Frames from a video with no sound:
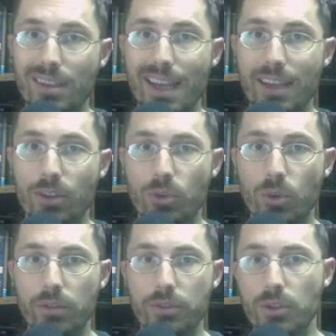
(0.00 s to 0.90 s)
to Daniel
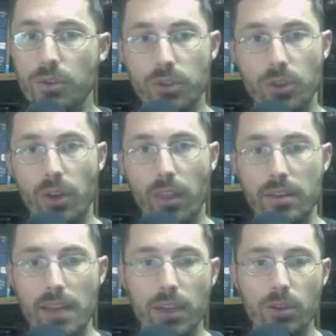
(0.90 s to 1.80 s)
12:2, so go to
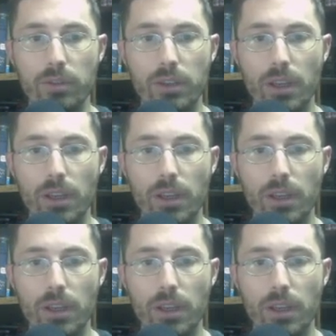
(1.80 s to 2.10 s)
the Daniel